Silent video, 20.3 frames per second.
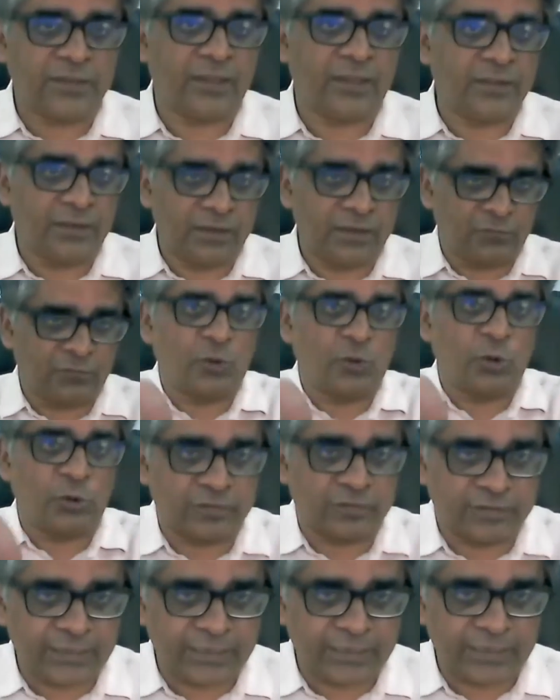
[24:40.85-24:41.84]
And then, of
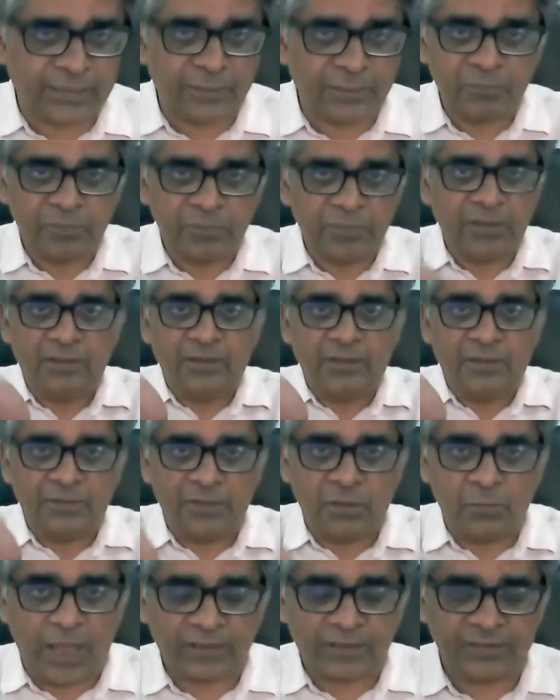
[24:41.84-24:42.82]
course, the
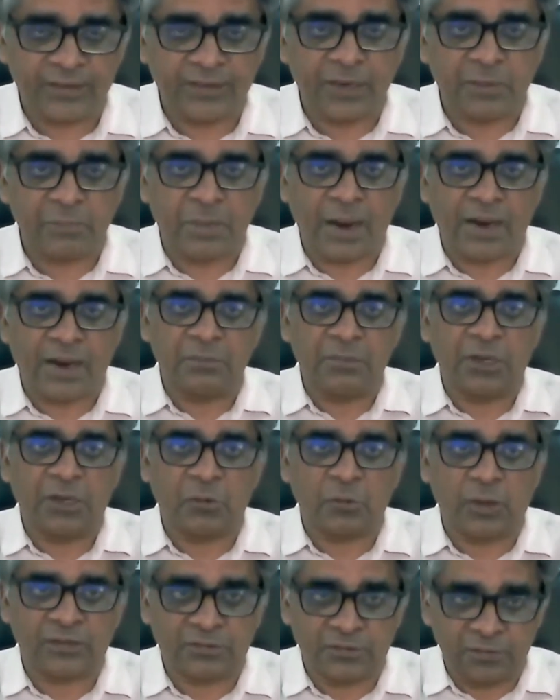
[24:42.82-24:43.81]
vaccine and pandemic
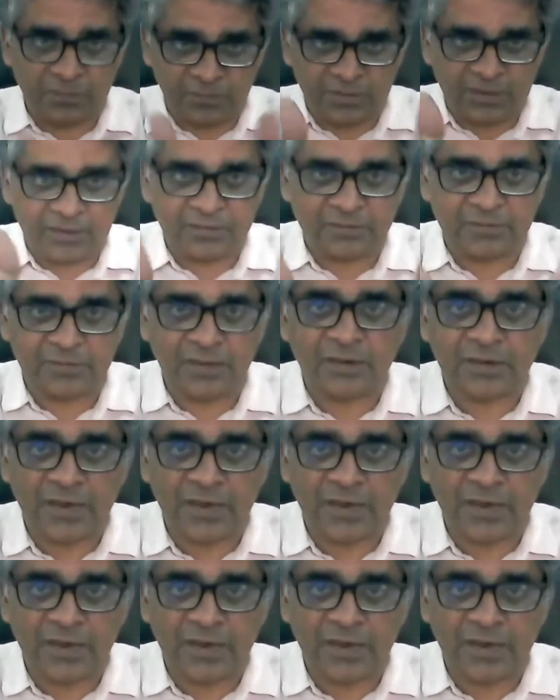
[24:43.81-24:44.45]
question that